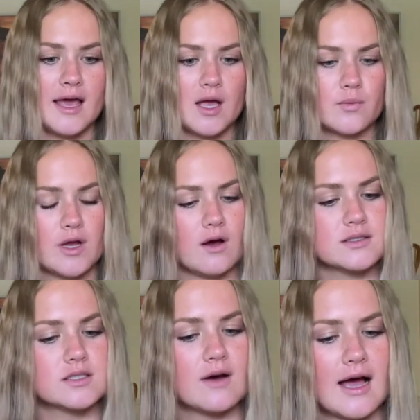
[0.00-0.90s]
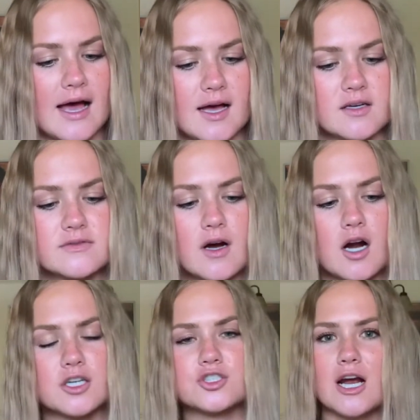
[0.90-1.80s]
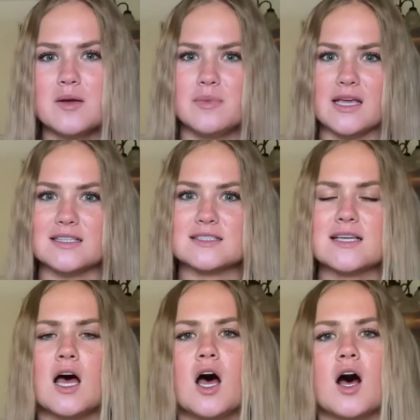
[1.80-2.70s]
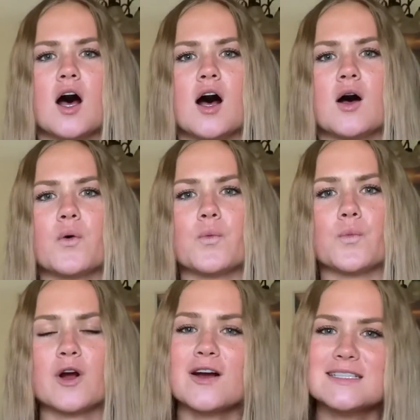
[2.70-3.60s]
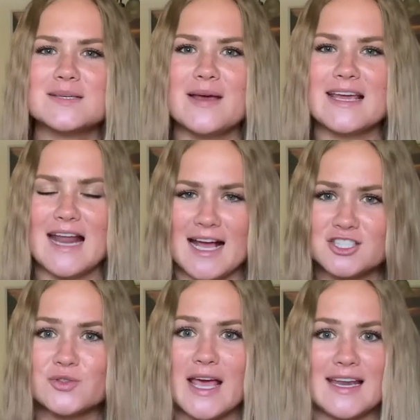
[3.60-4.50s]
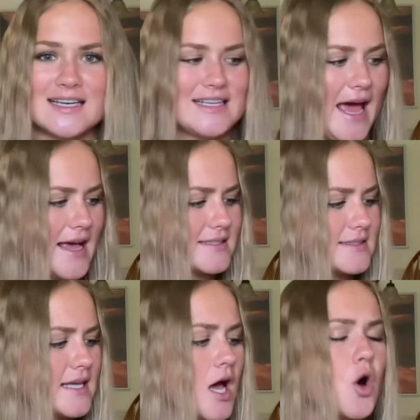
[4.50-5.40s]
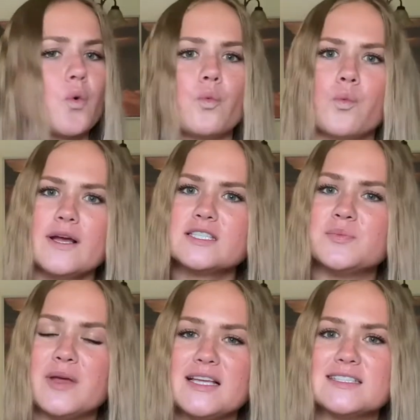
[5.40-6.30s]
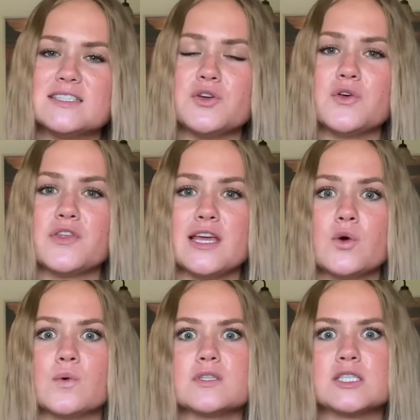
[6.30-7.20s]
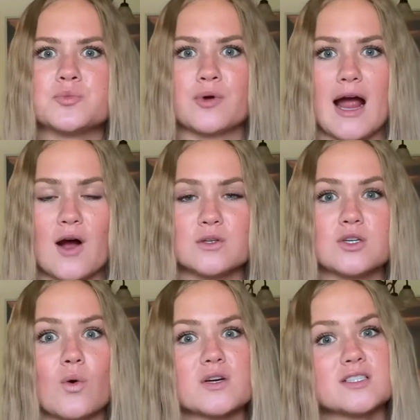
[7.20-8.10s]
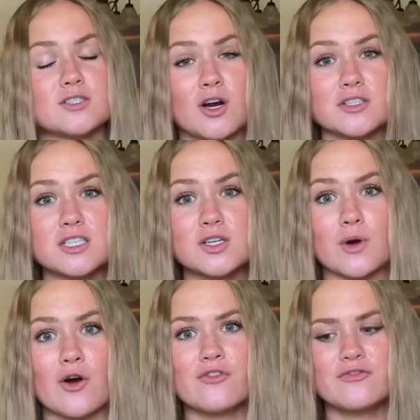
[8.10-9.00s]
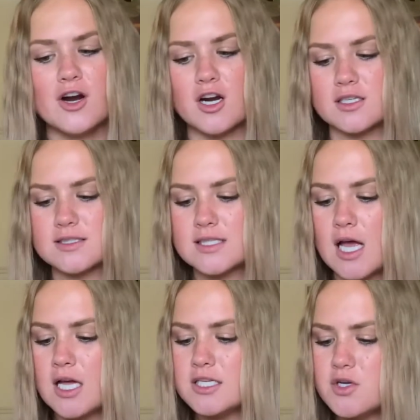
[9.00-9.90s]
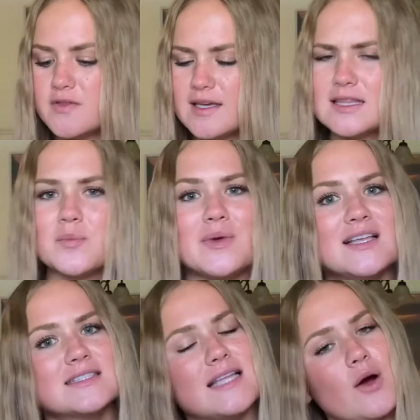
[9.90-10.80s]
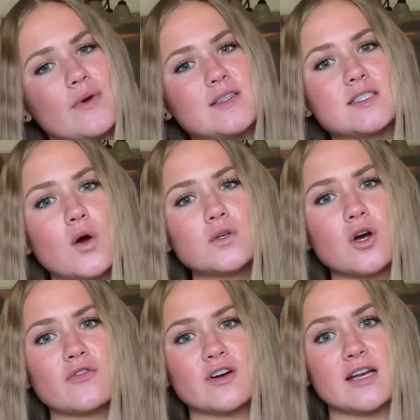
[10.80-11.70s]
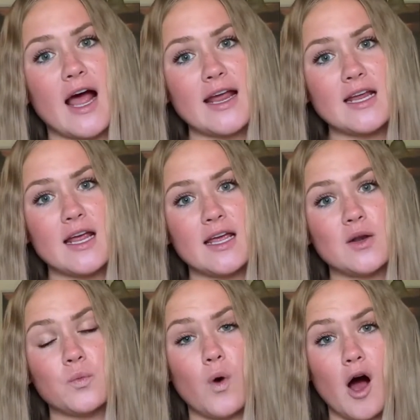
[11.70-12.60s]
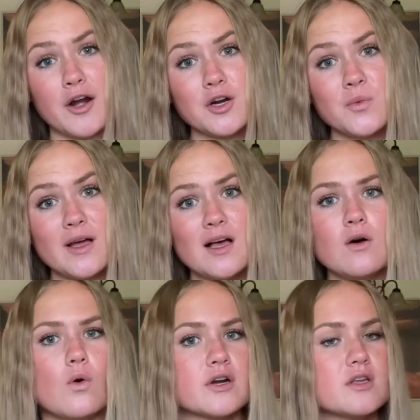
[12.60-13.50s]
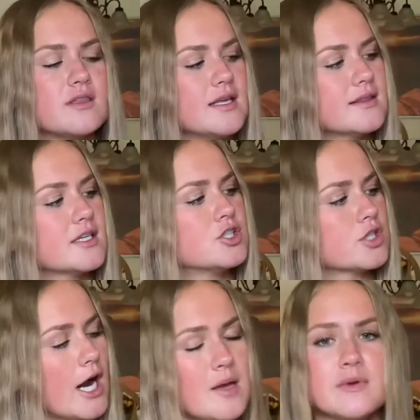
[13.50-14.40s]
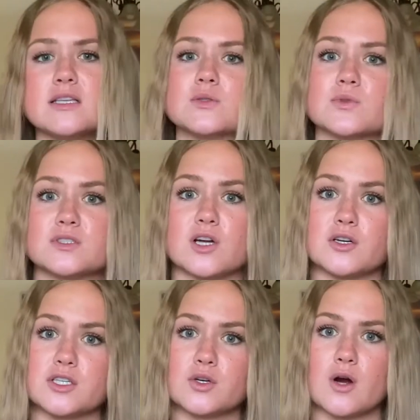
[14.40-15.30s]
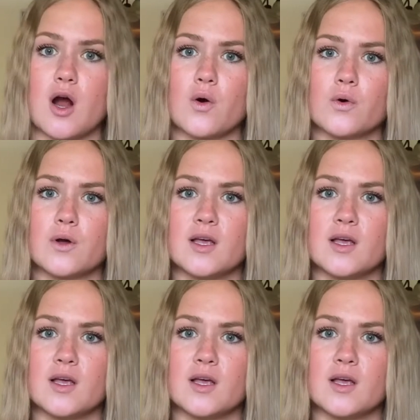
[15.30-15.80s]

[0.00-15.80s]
and we also have our dry beans. We're going to make an educated guess. Which beans do you think will sprout or start to grow first? Do you think the beans that we soaked overnight in water will, or do you think the dry beans will start to grow?